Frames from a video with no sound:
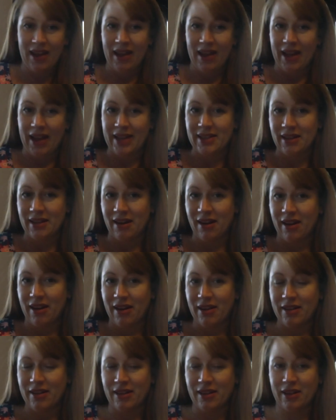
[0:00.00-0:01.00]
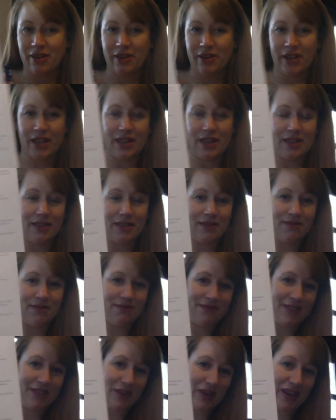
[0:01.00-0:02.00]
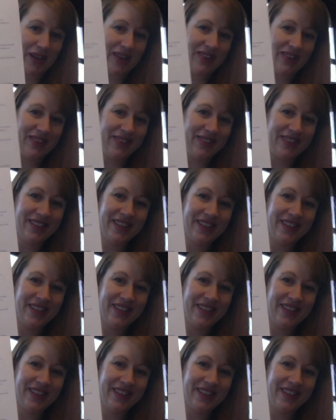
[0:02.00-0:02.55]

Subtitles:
It's on Korean, there we go,